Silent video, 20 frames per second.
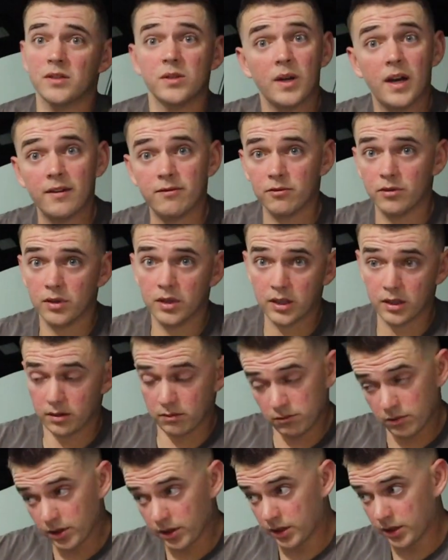So I have
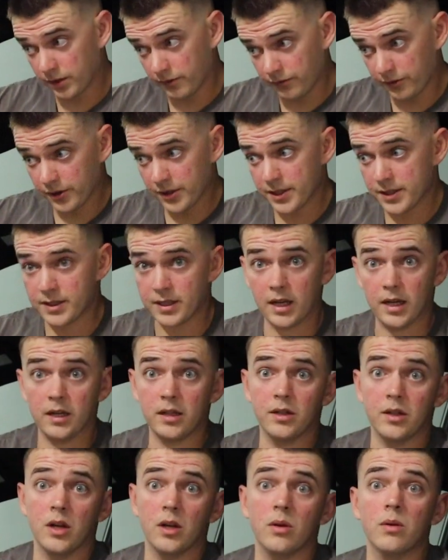really, really good friends that,
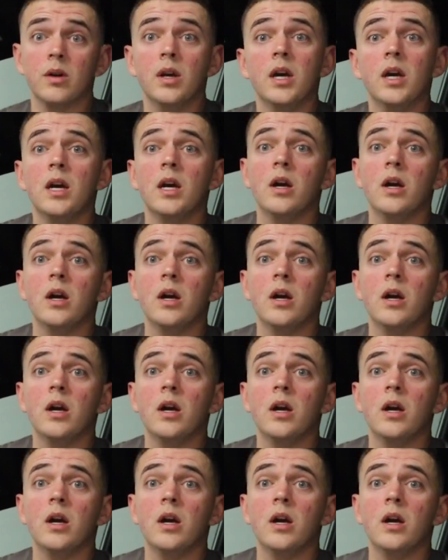you know,